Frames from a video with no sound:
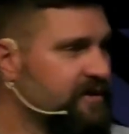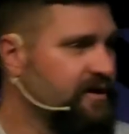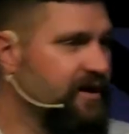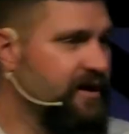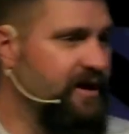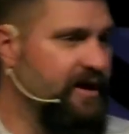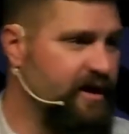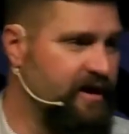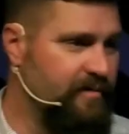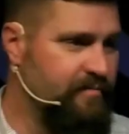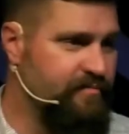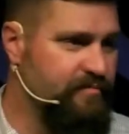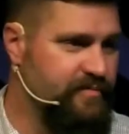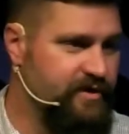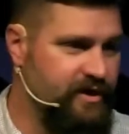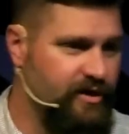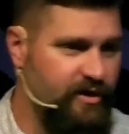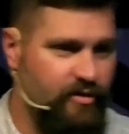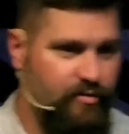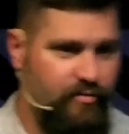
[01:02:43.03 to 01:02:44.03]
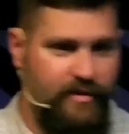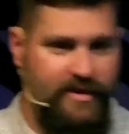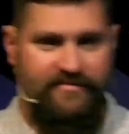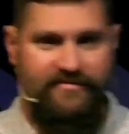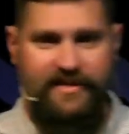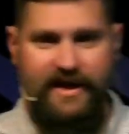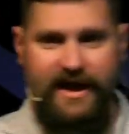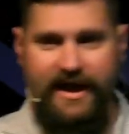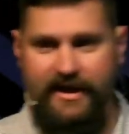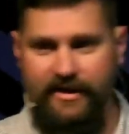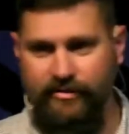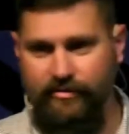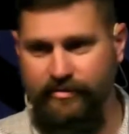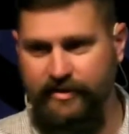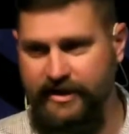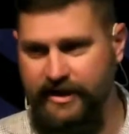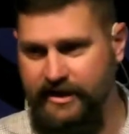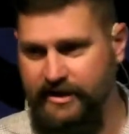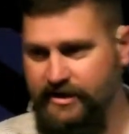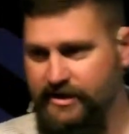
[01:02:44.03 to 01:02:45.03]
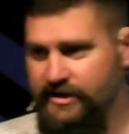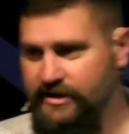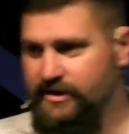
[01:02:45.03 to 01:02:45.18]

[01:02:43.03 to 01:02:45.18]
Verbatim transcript: um, you know, we've not only